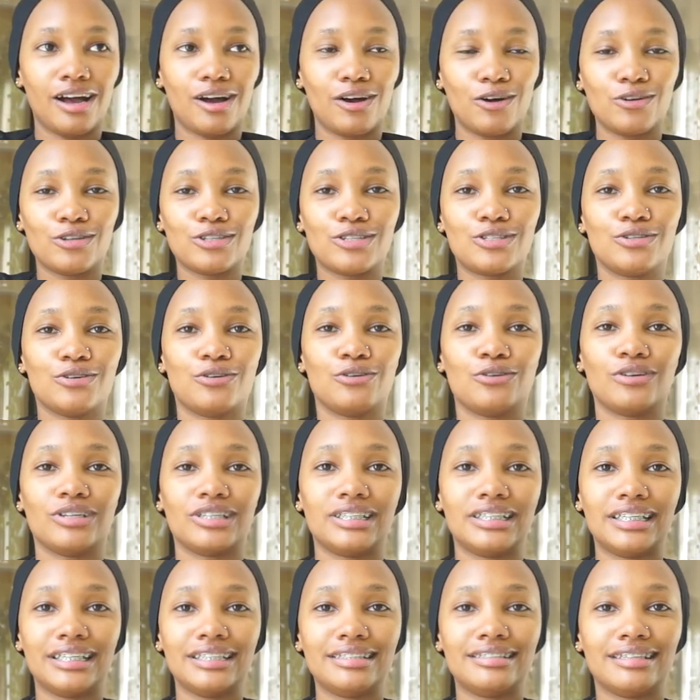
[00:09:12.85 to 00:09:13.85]
Also
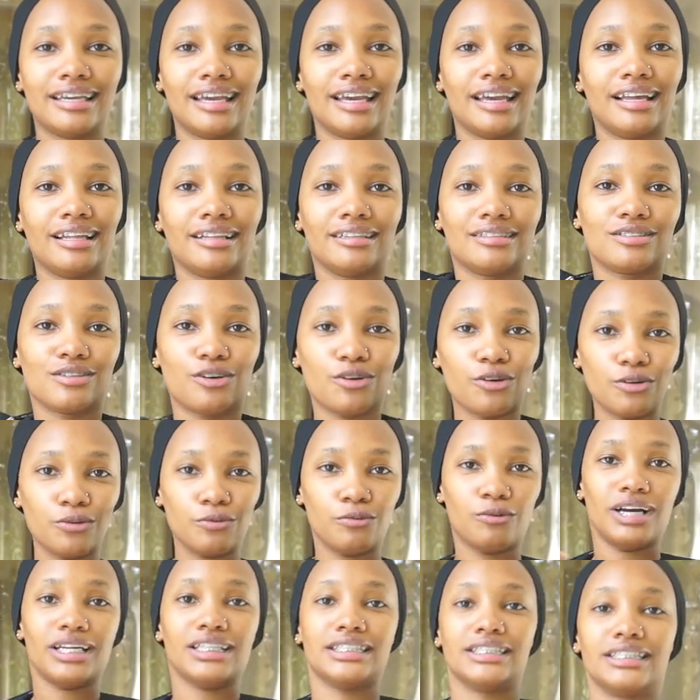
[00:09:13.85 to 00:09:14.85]
details on
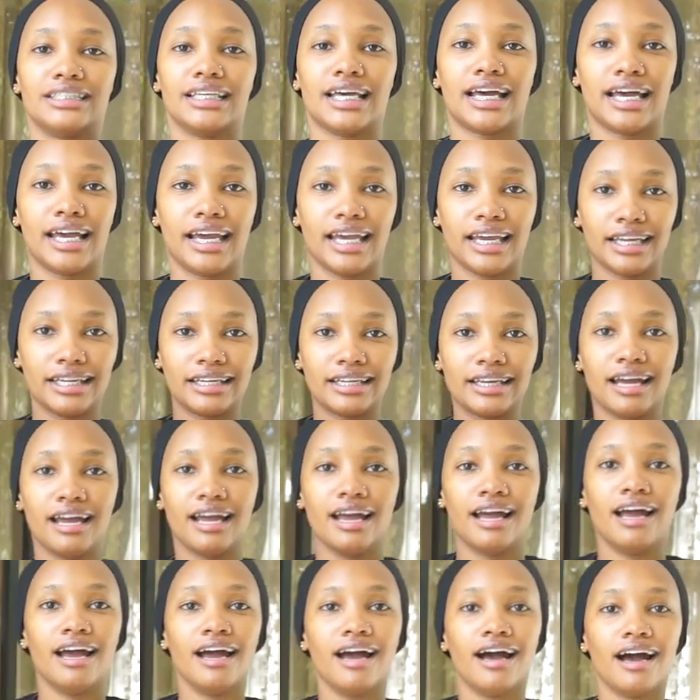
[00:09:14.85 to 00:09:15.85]
one side.
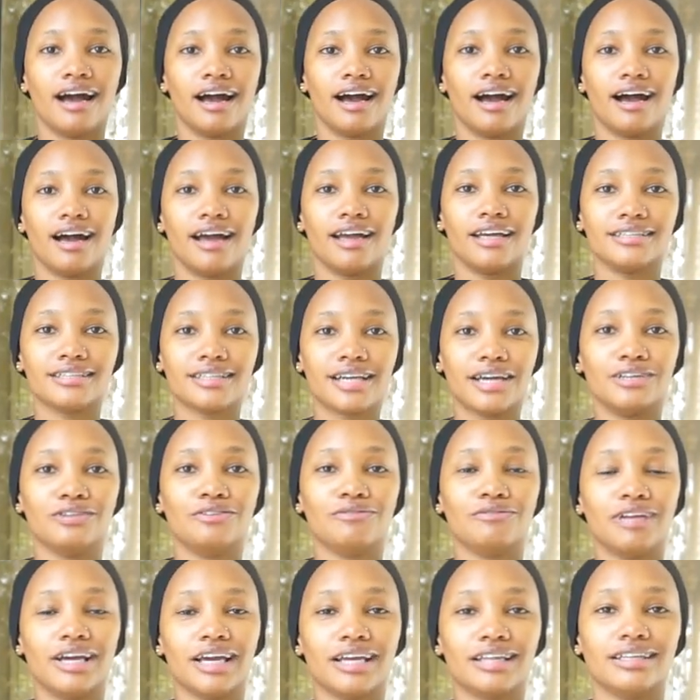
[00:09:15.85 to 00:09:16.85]
It's kind
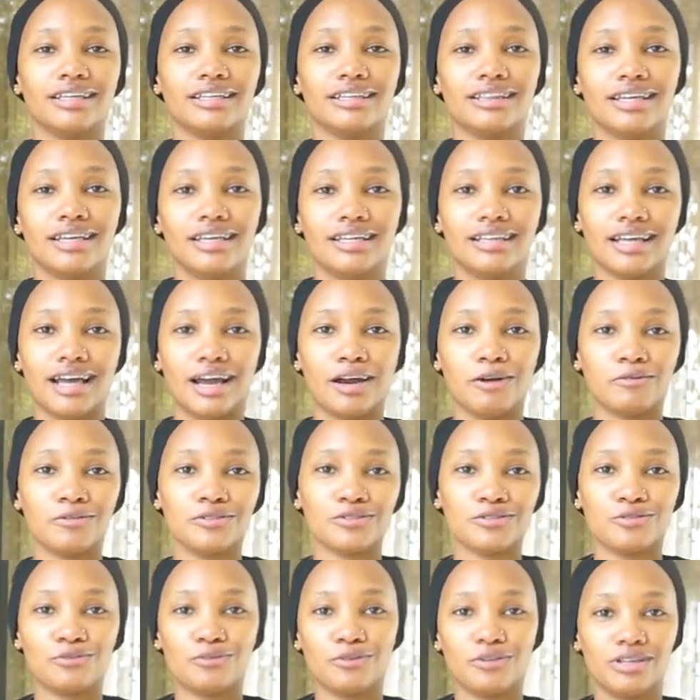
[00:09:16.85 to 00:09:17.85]
of like the thing that I
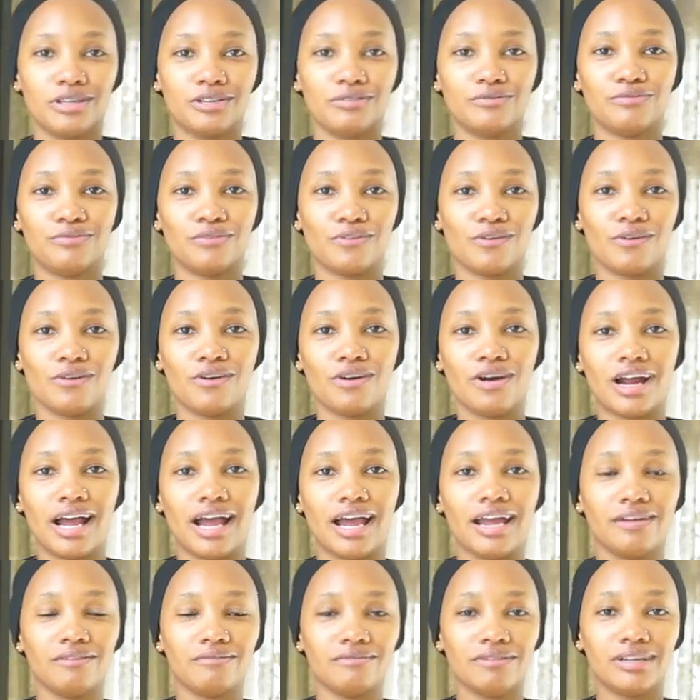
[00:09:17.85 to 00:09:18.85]
was going for.
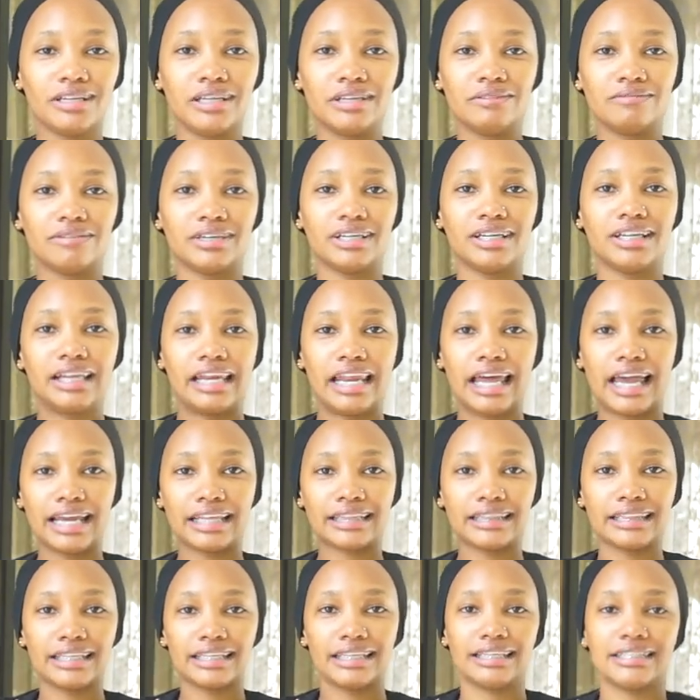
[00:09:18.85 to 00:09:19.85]
I really, really
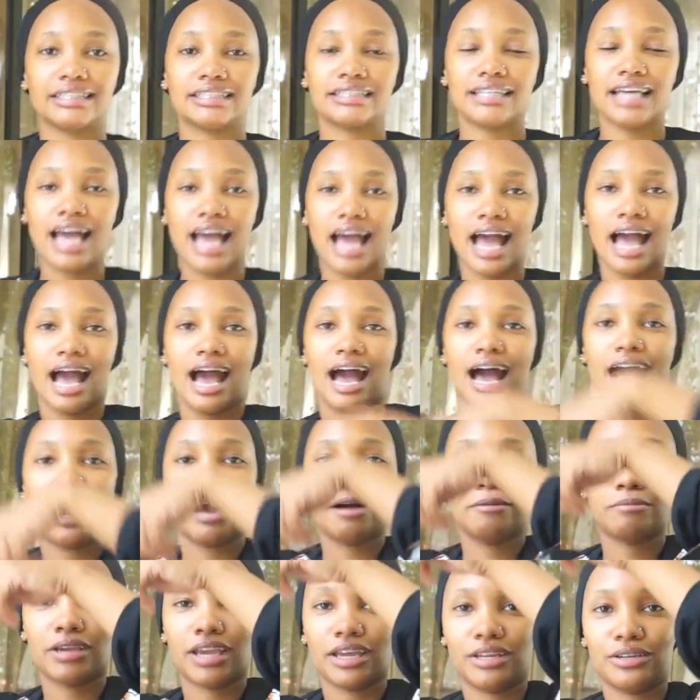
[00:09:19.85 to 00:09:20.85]
like this.
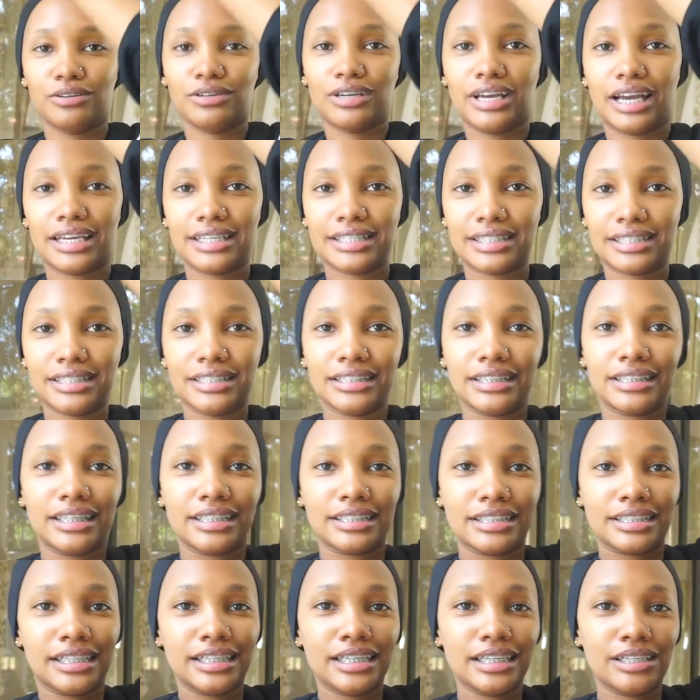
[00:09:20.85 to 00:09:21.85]
Can you guys see
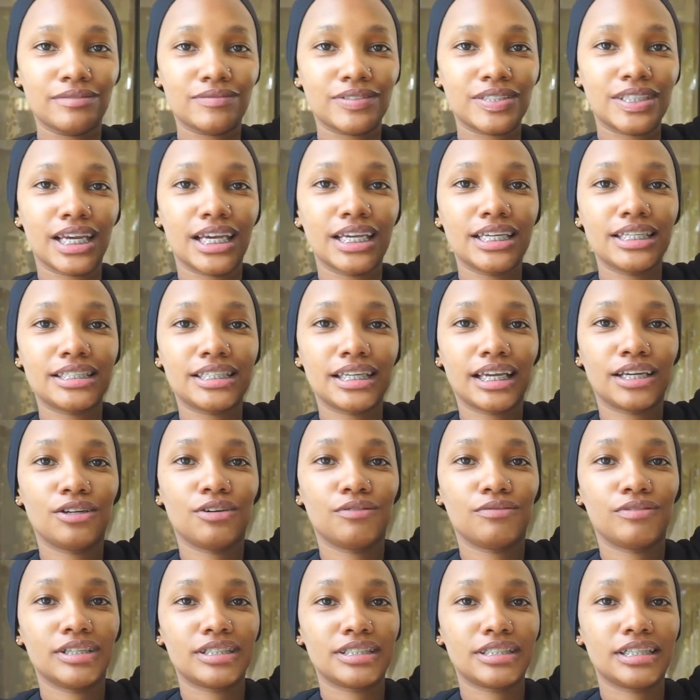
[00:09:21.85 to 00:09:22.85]
the sleeves? The inside
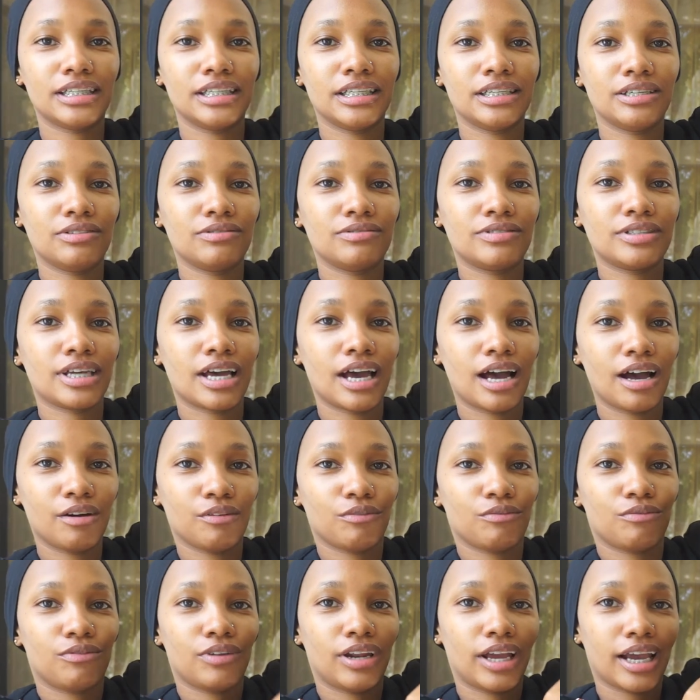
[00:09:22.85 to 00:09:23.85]
of the sleeves
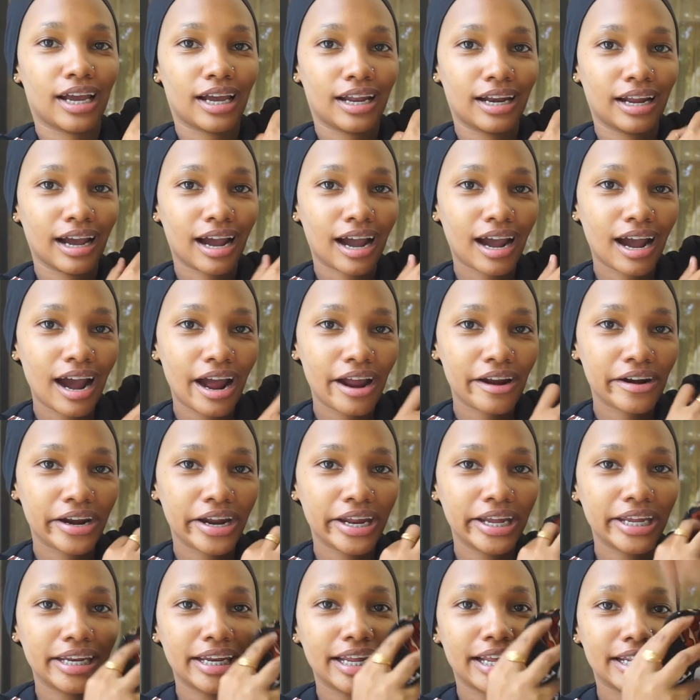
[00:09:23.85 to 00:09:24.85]
have like an
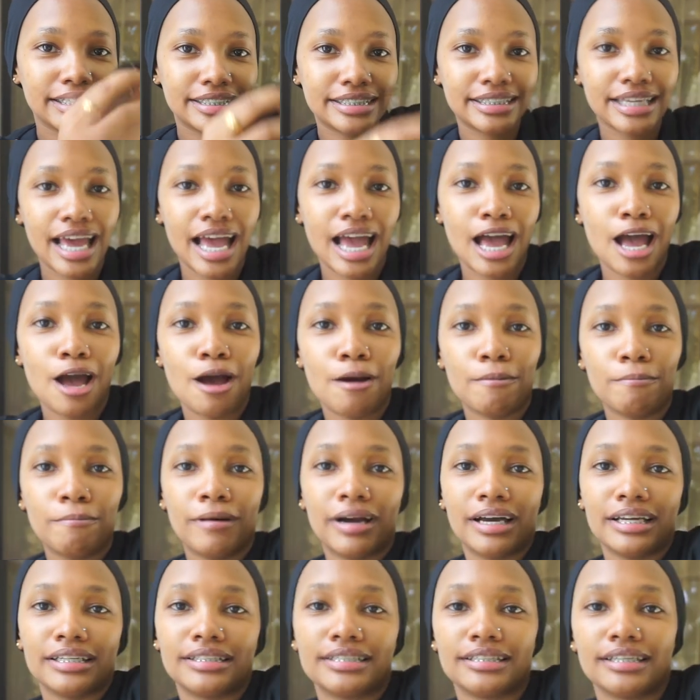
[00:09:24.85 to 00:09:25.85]
Ankara in it,
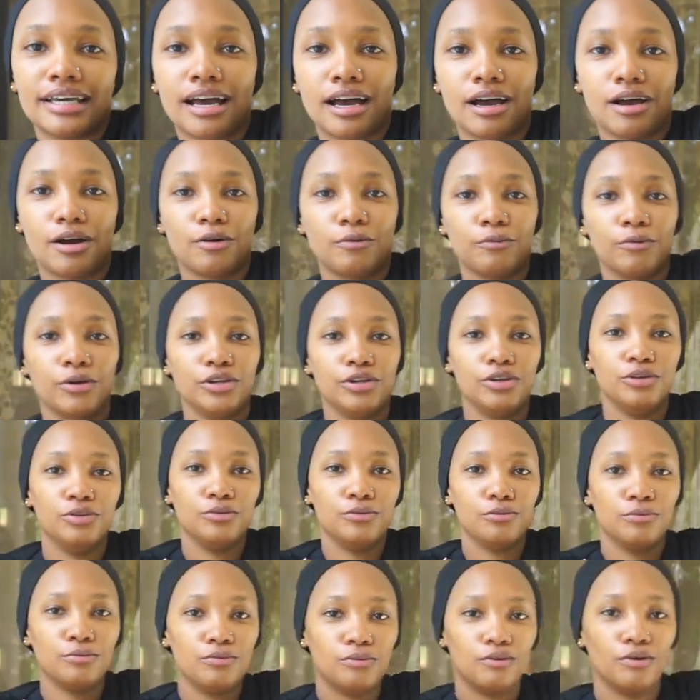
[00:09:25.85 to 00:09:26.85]
but when
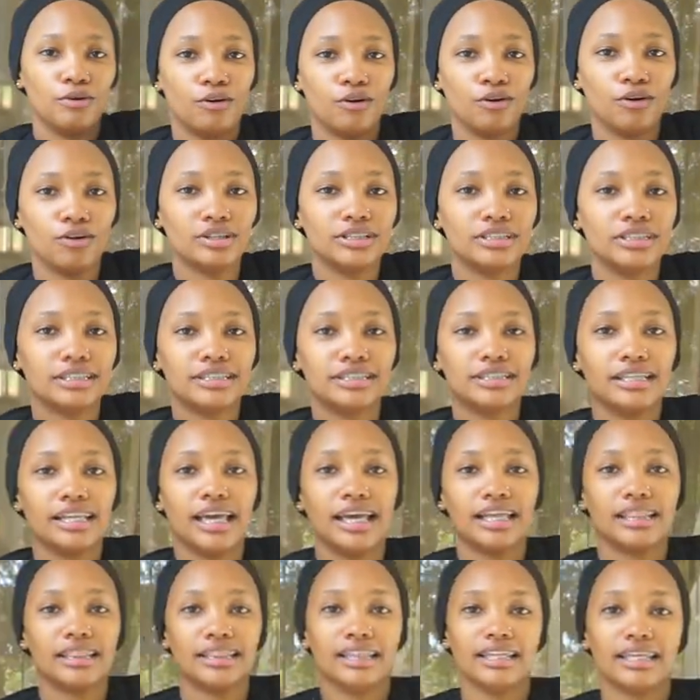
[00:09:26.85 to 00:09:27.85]
you hold it
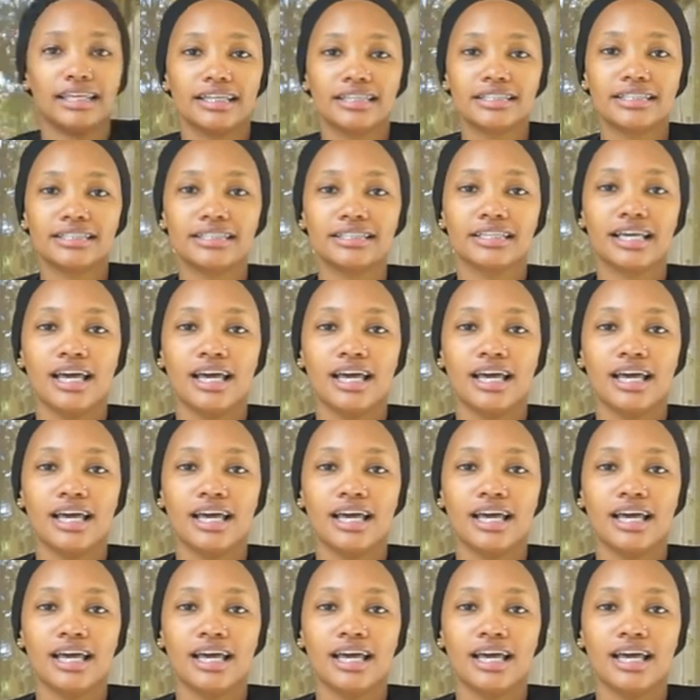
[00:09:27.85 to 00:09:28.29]
like this,